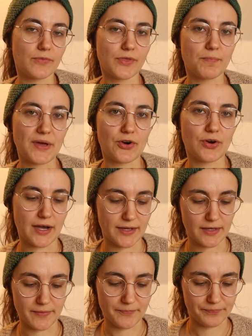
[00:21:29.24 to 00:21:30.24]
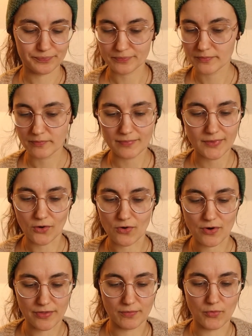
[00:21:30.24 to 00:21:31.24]
the better I am,
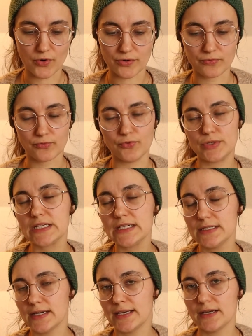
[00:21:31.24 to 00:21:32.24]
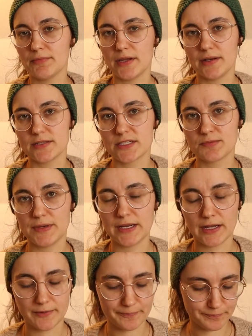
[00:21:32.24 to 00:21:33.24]
or the more routined I am at
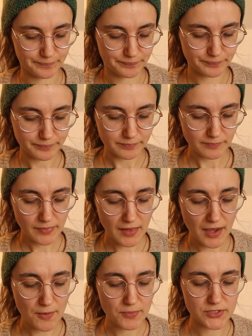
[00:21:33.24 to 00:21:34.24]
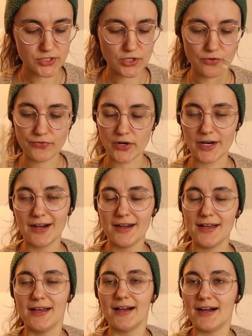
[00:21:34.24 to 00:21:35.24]
spinning. But so far,
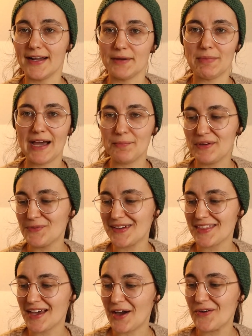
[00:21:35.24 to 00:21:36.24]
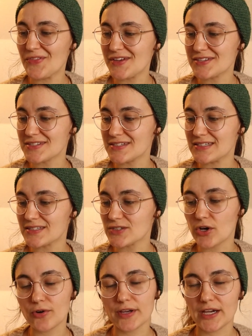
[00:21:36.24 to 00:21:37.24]
I am happy with how this is
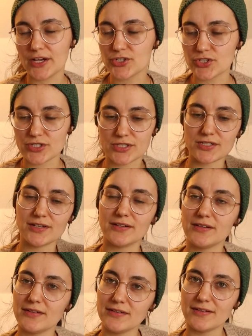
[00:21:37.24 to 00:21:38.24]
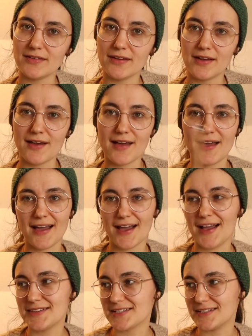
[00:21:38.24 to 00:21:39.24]
going, and just
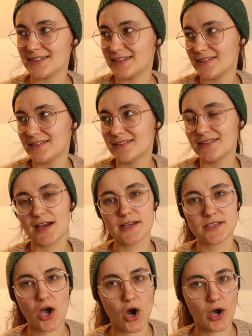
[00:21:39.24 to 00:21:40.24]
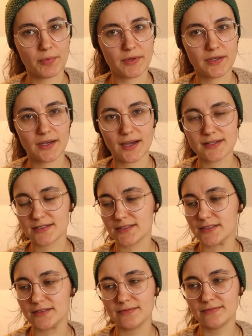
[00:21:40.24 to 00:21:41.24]
as a hobby, as
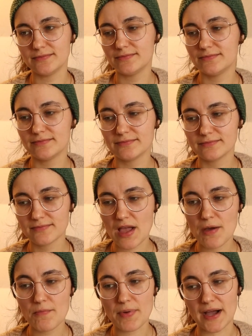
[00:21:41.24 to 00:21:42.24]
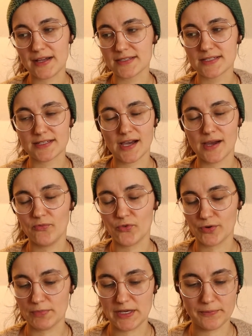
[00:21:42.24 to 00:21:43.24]
a pastime
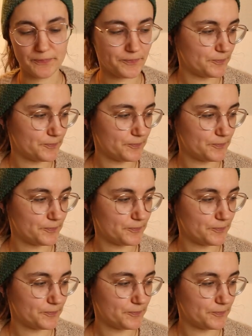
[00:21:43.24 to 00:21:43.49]
for me.